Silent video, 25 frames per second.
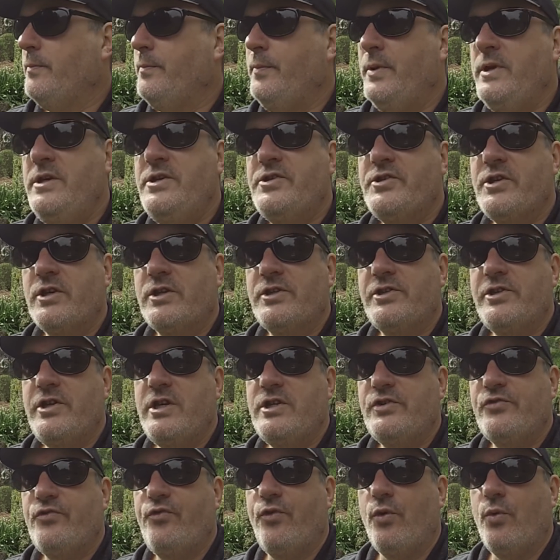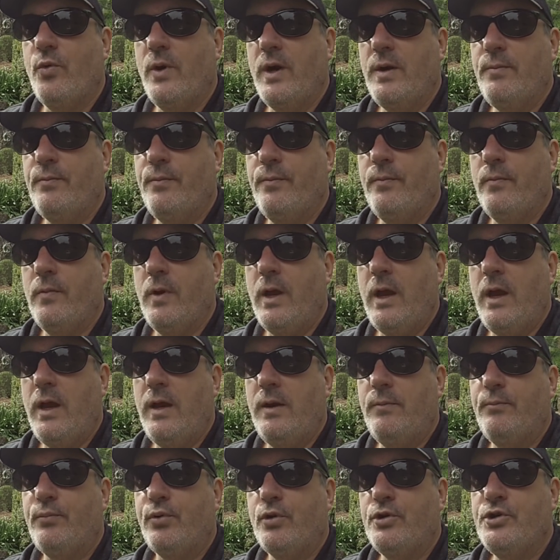be successful
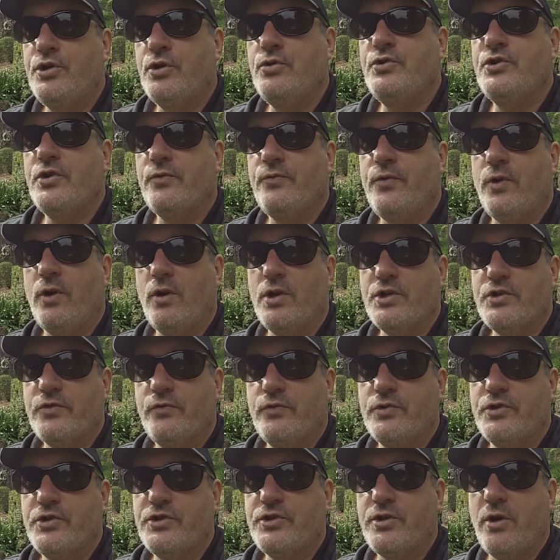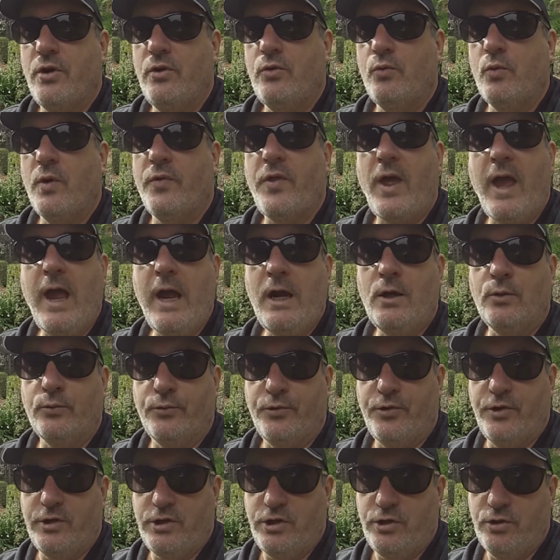and produce a Philosopher's Stone without
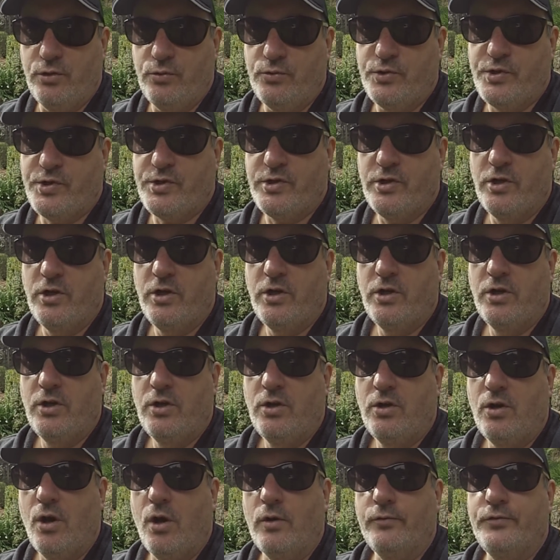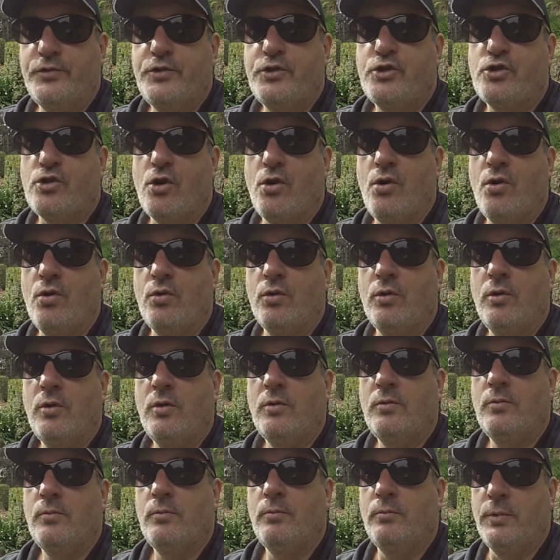the use of strong
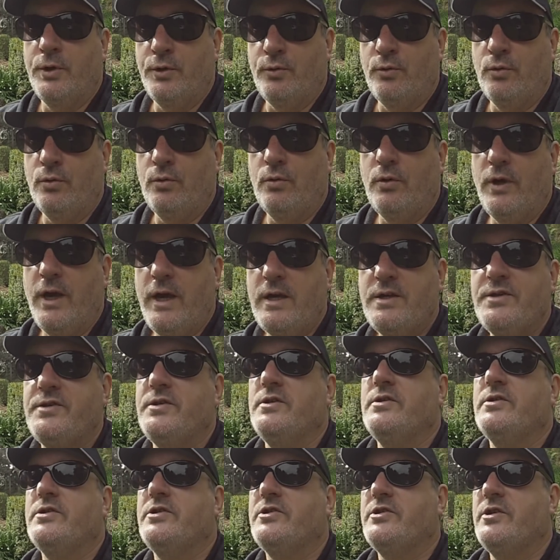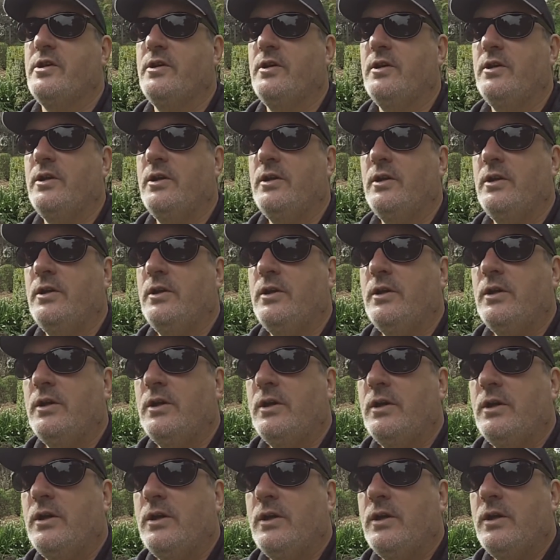mineral acids.
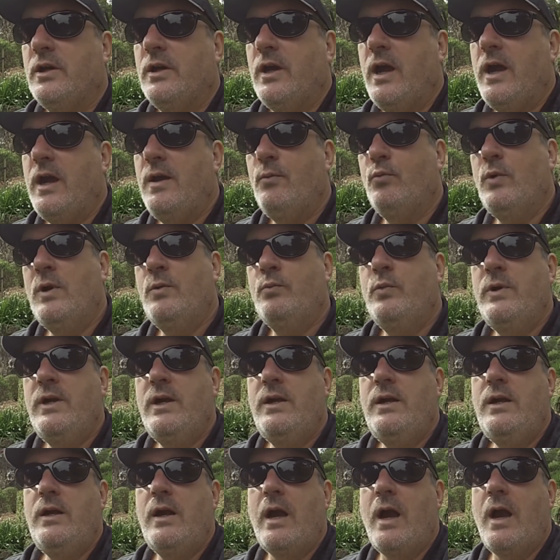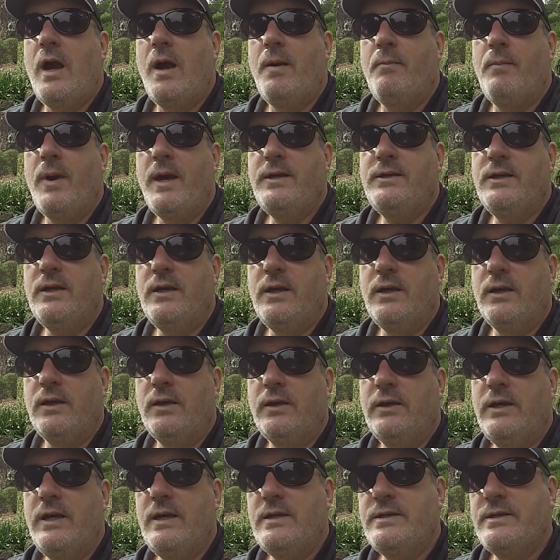And when we are
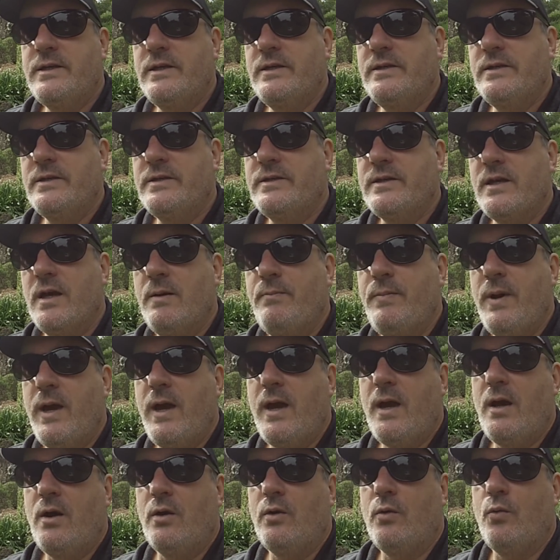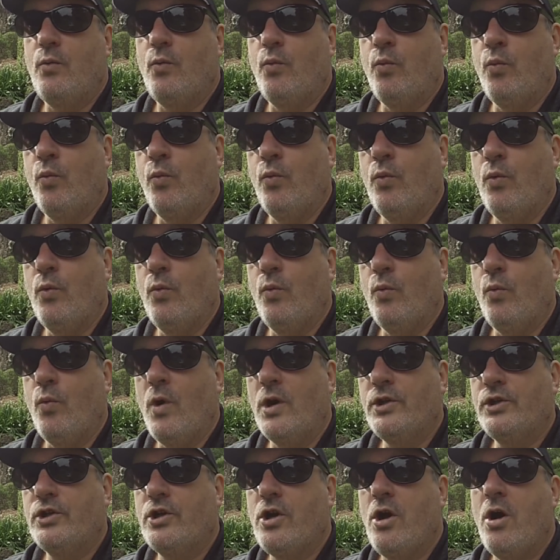making guesses about
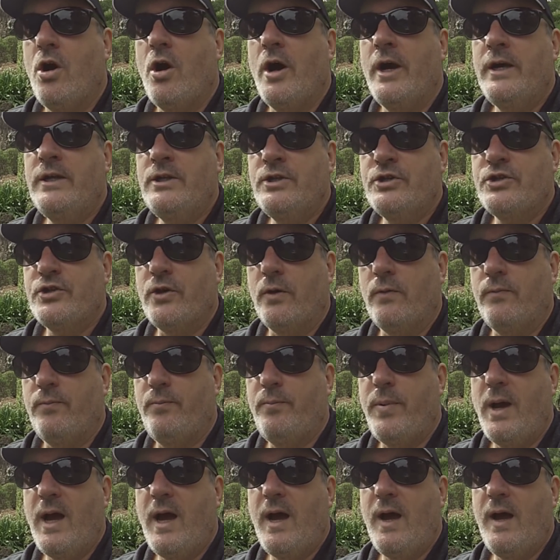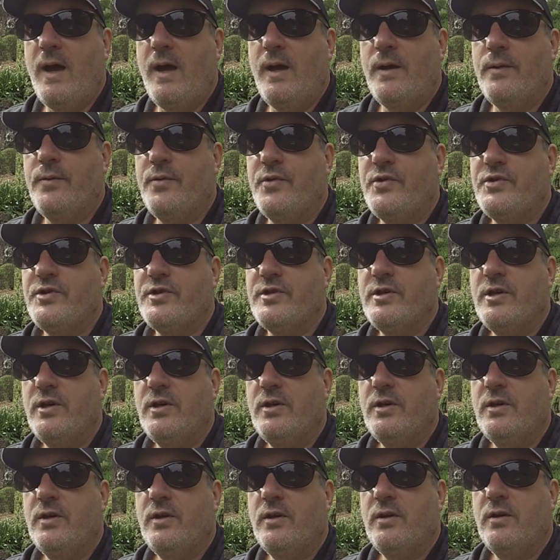what kinds of paths
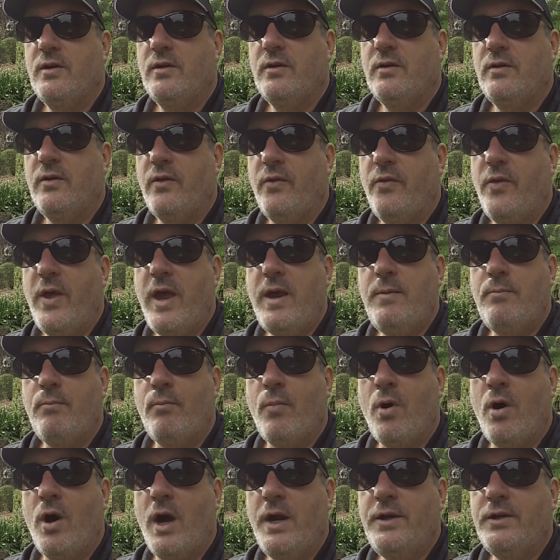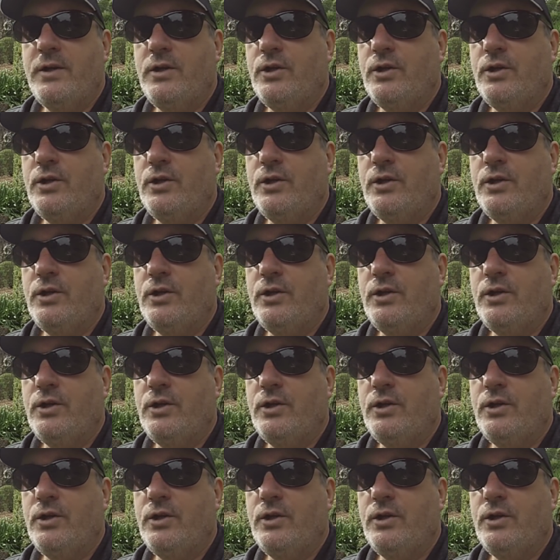that might